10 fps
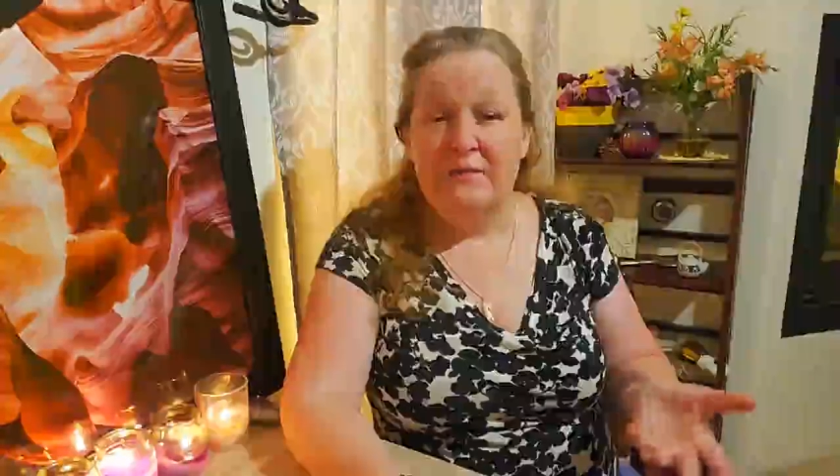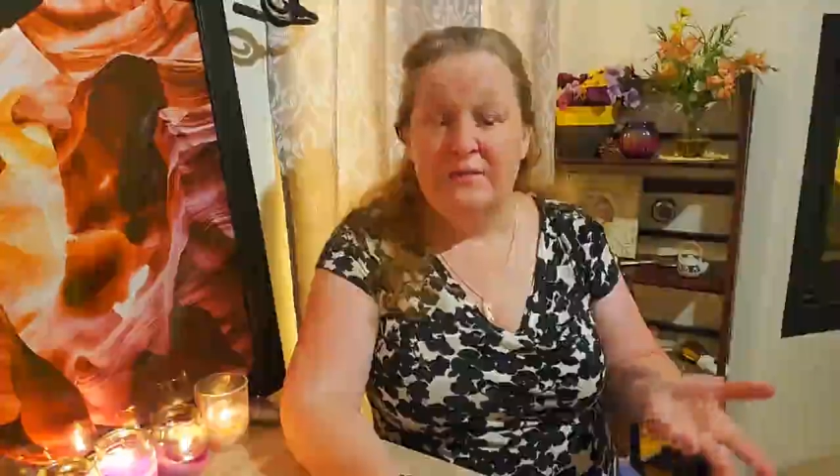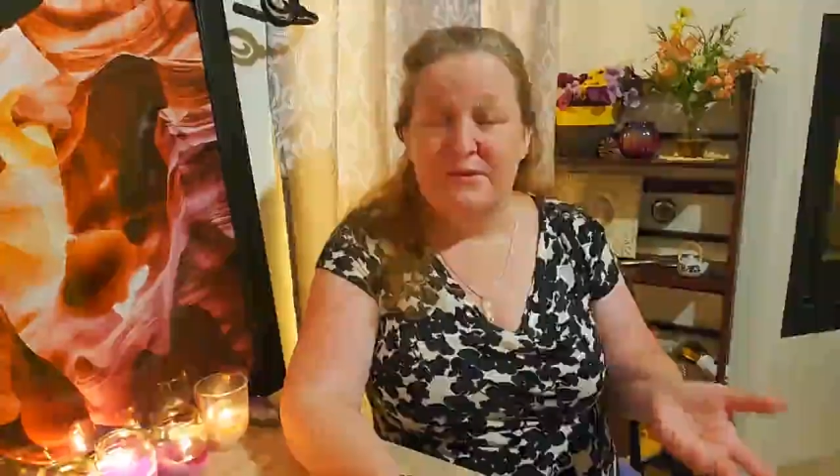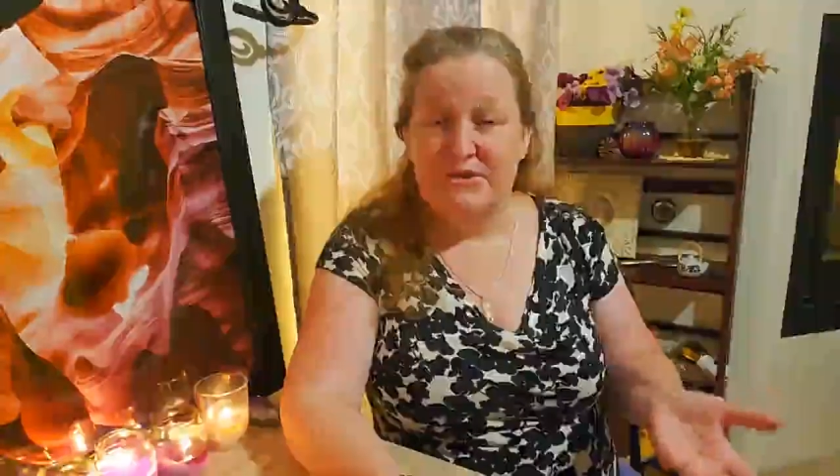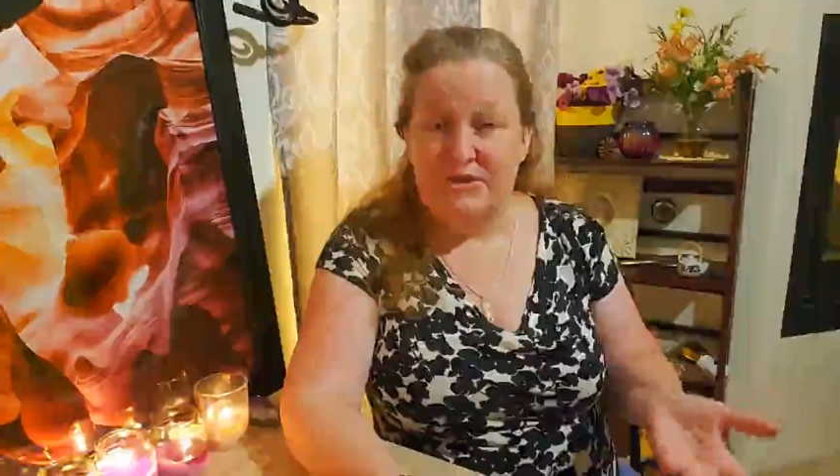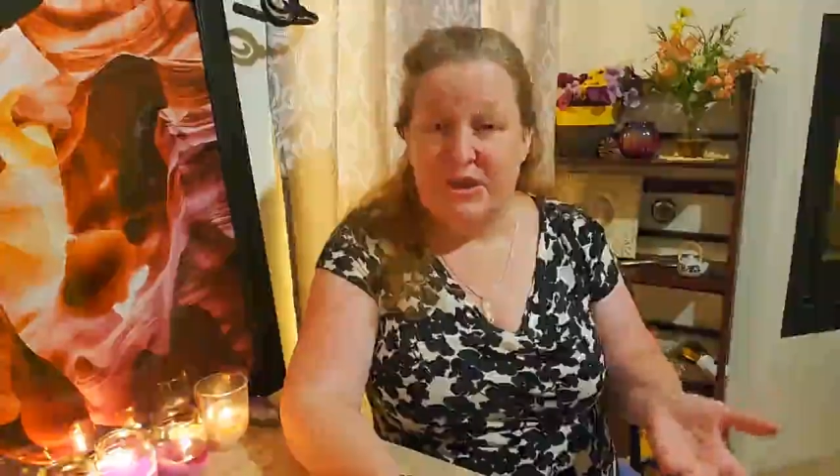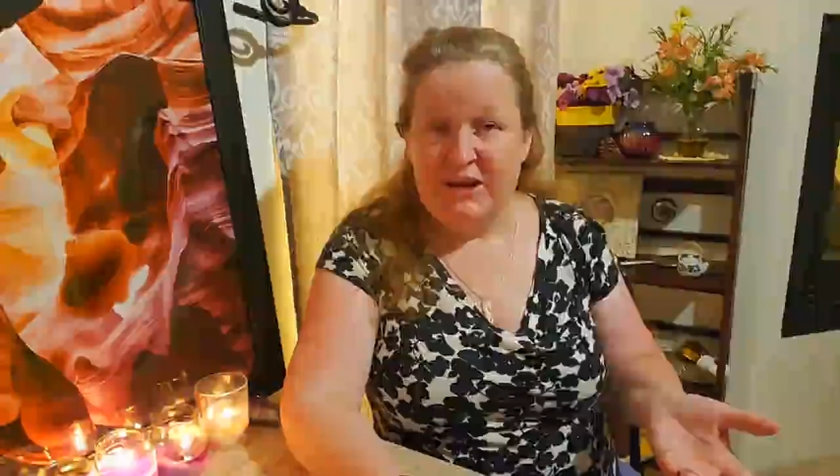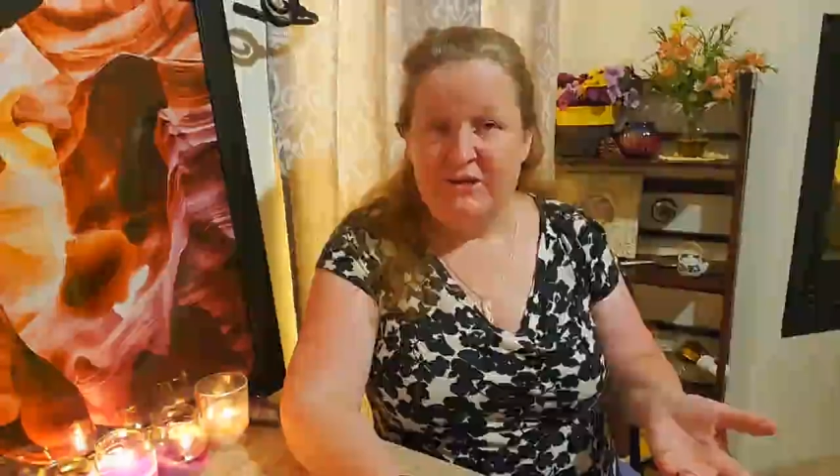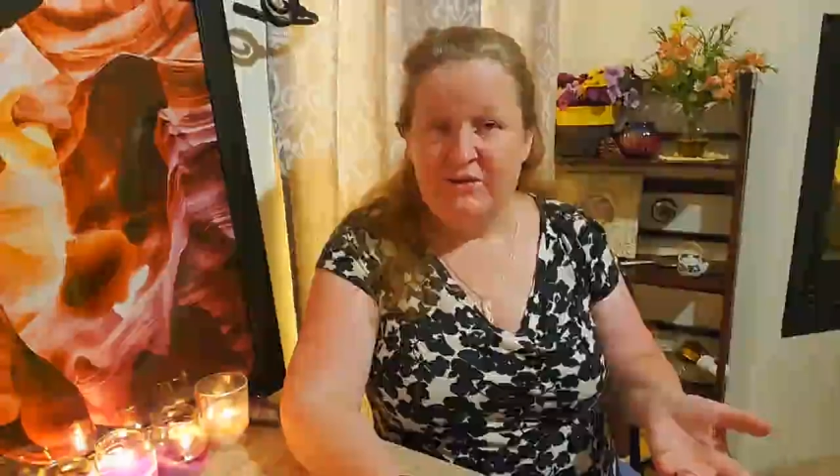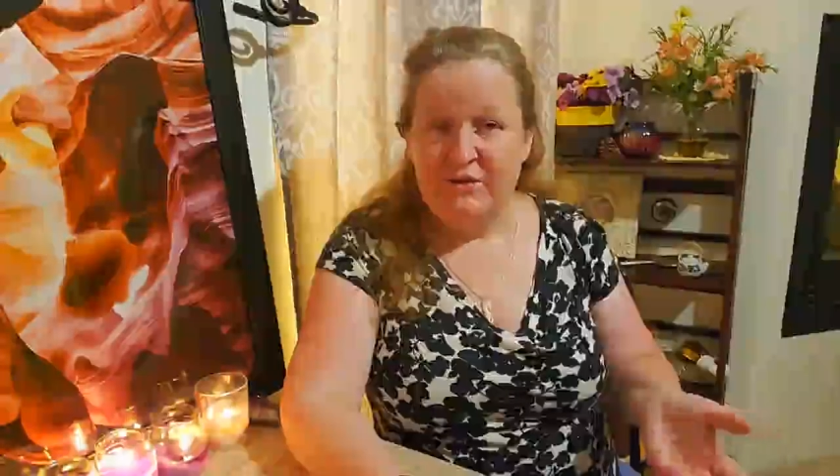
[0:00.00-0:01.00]
on this
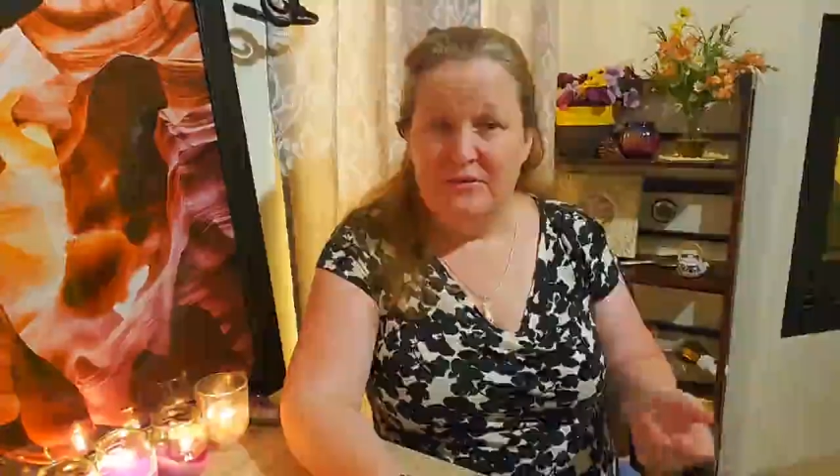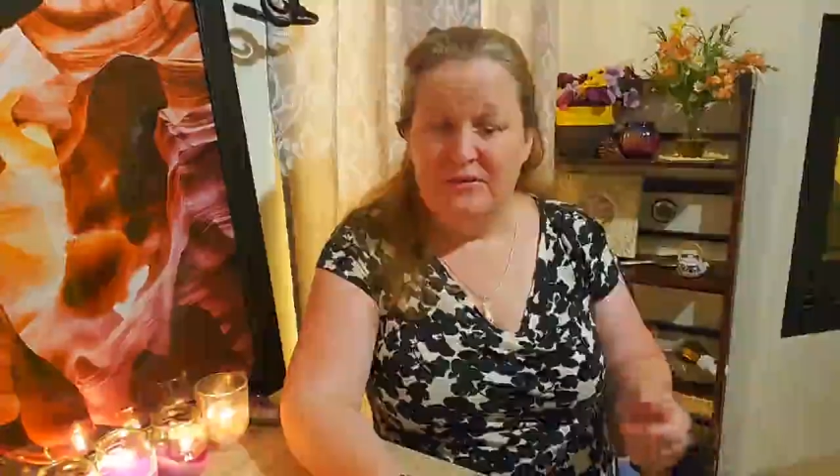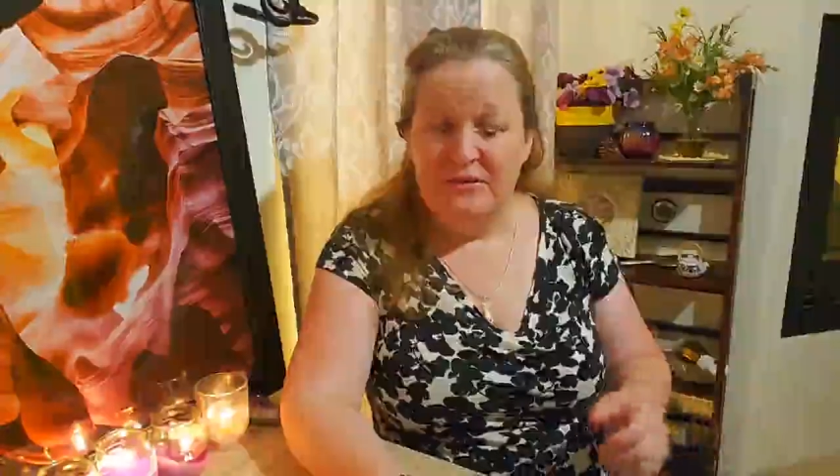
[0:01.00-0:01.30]
channel